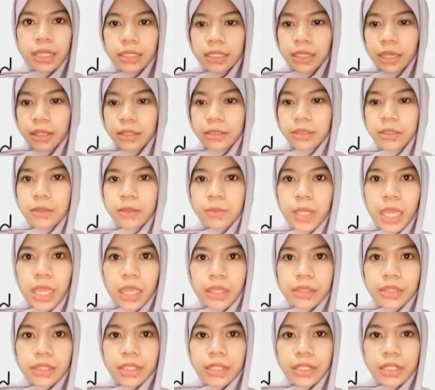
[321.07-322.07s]
calcium
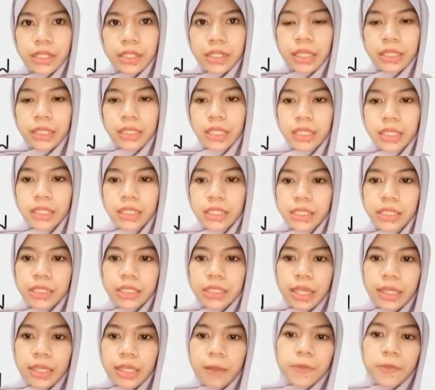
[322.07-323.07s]
enter, and then the
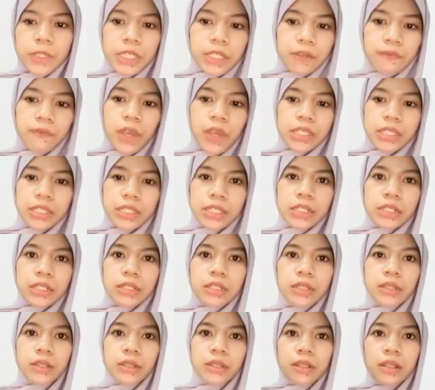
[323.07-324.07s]
synaptic
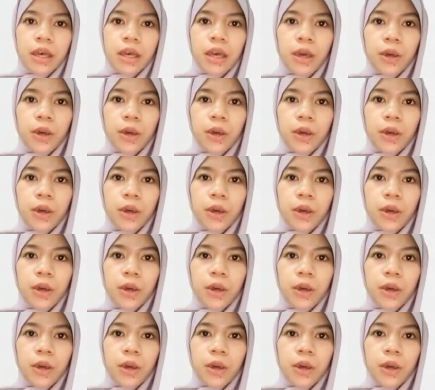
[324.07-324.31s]
vesicle